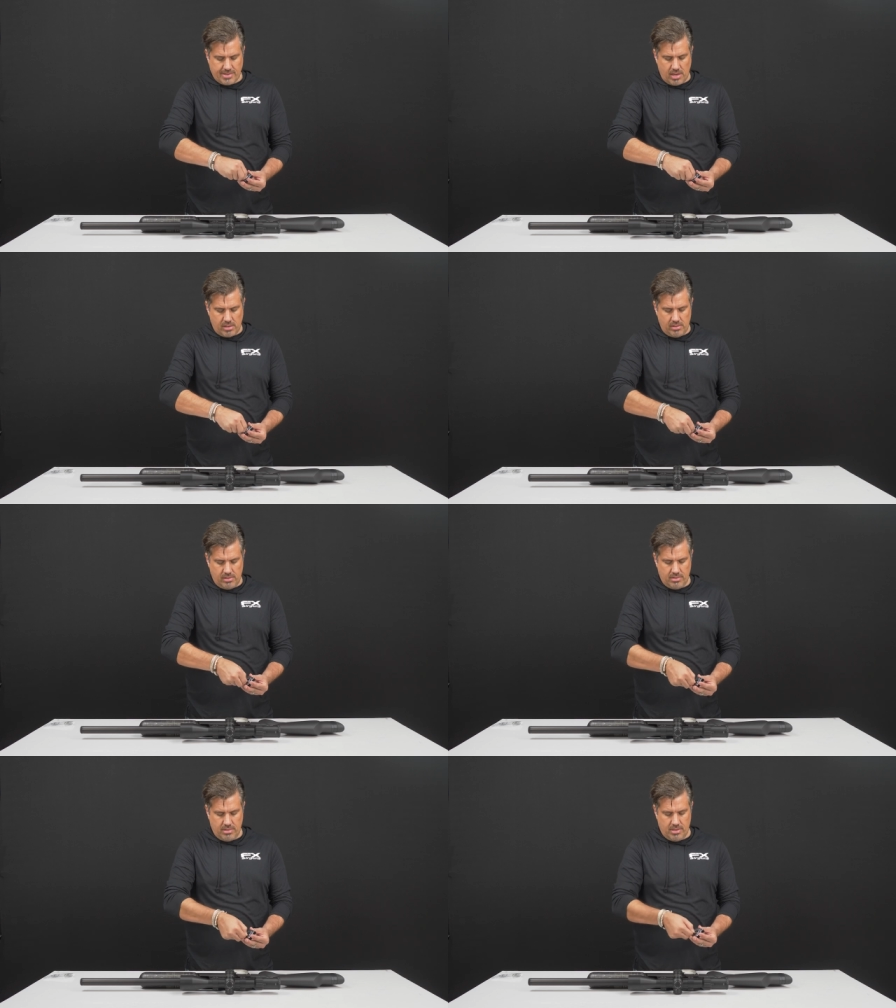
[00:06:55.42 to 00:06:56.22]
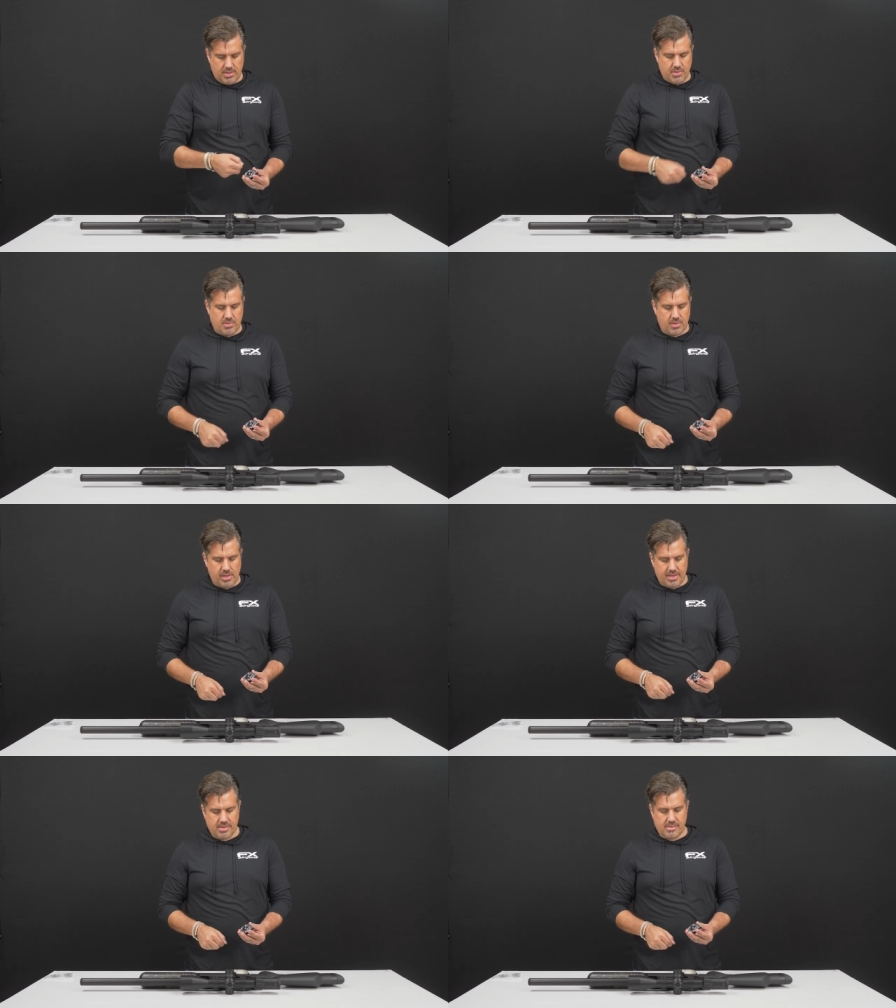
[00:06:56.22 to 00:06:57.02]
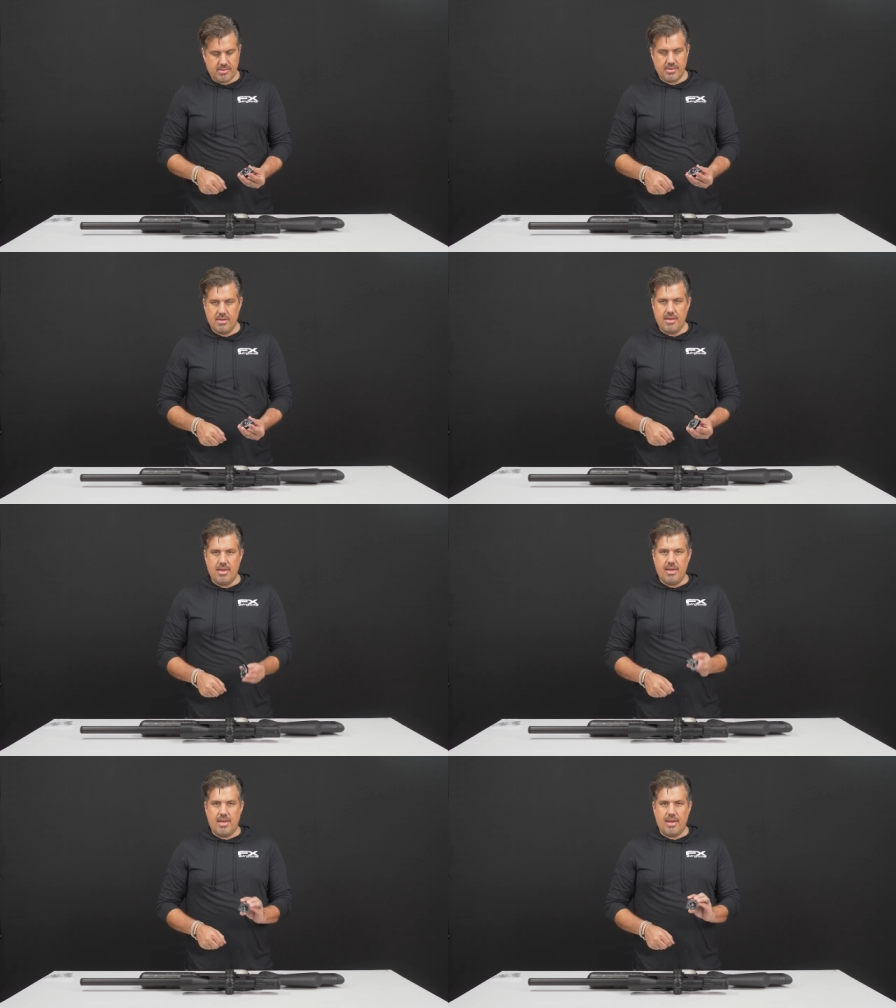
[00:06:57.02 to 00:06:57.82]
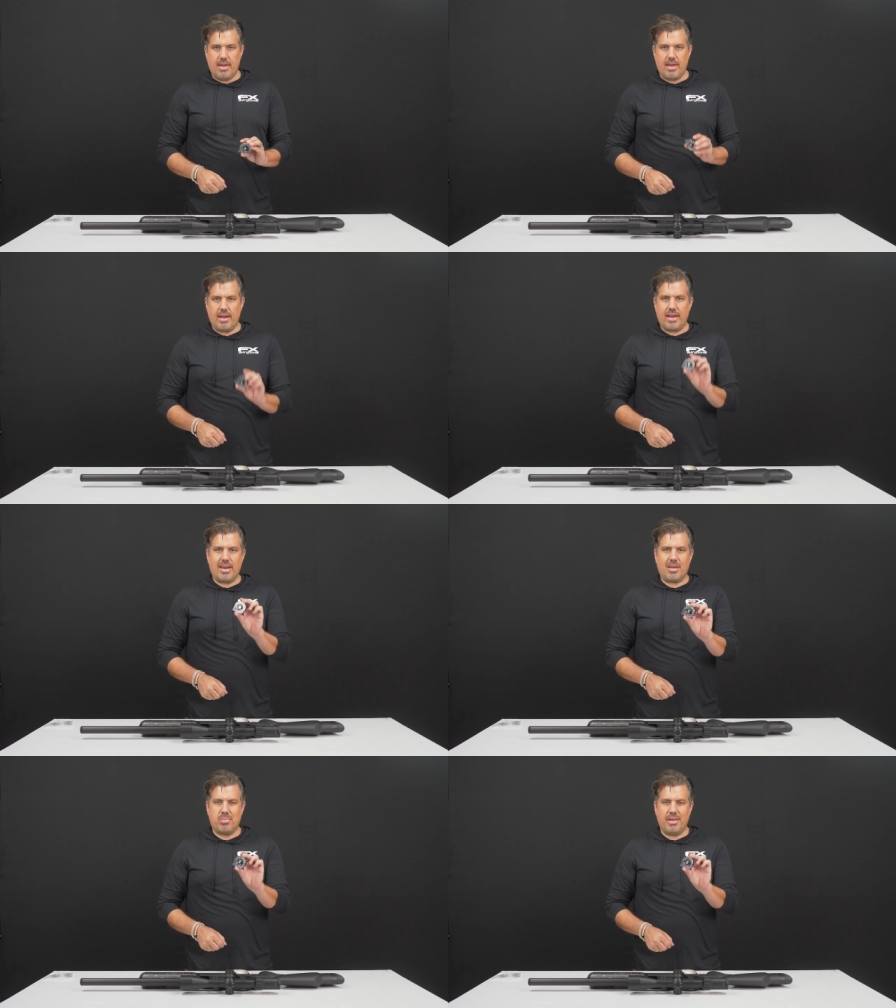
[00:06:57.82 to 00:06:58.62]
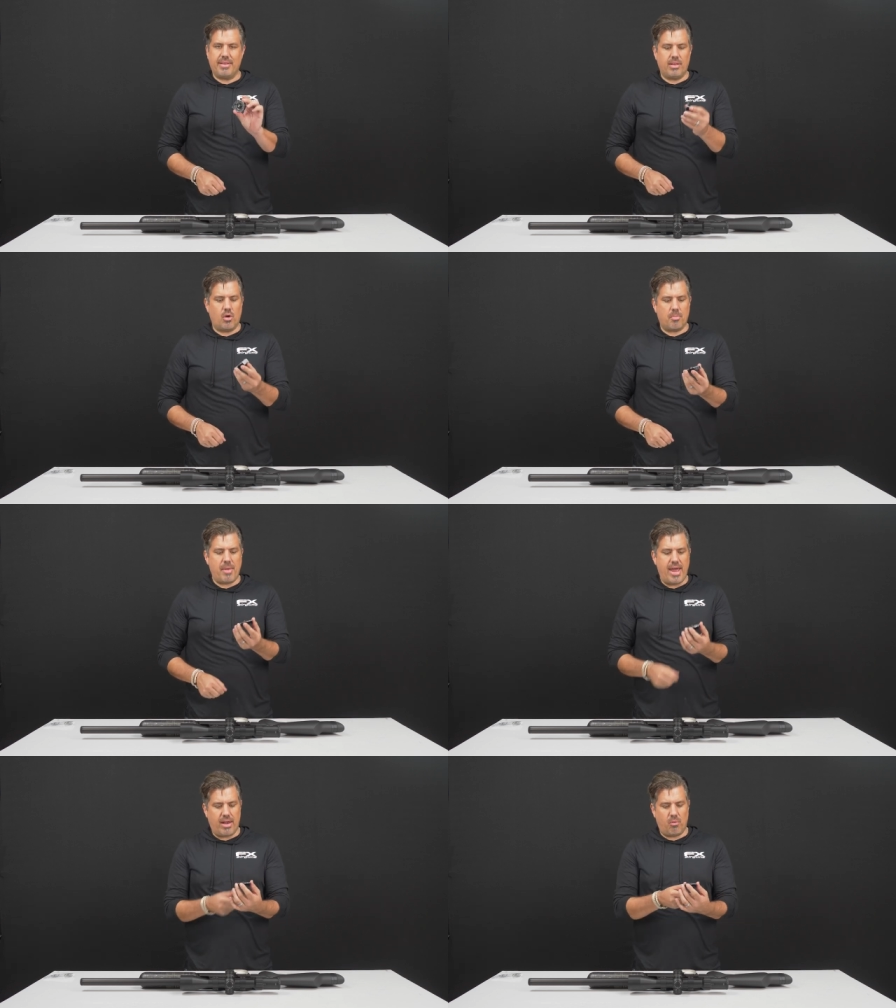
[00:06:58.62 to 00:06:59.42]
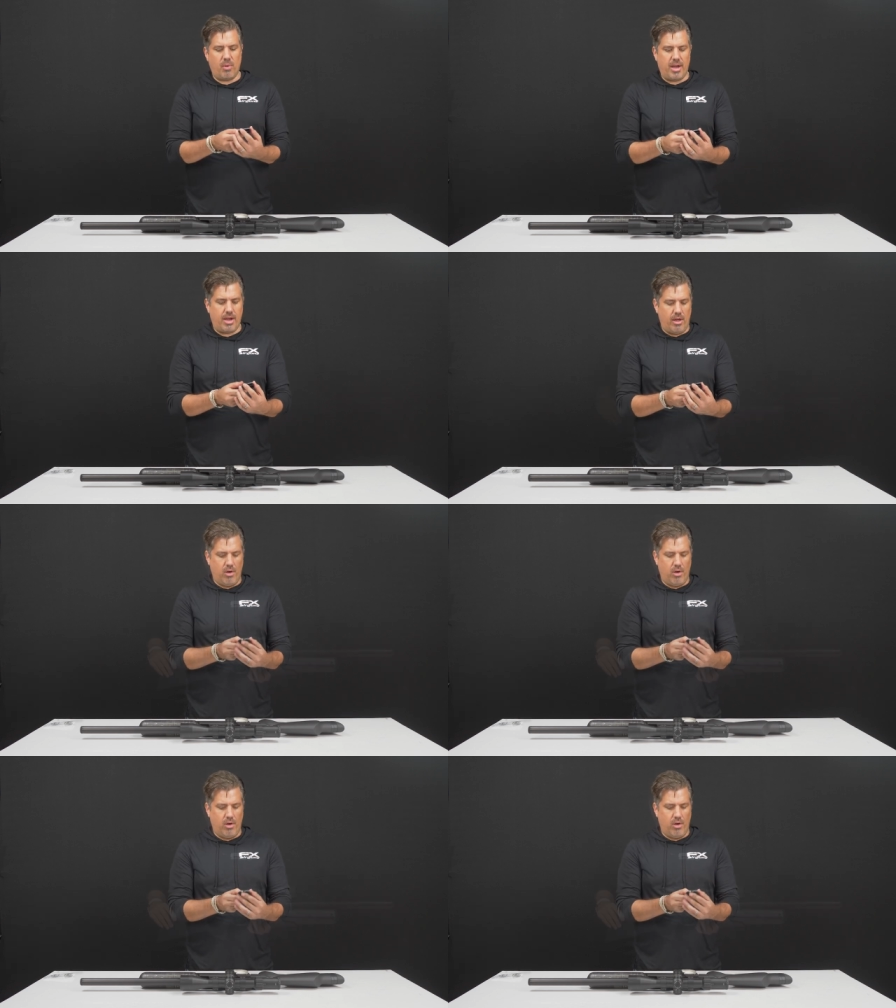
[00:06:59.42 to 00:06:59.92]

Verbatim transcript: that toggle two clicks, and I got a completely loaded mag ready to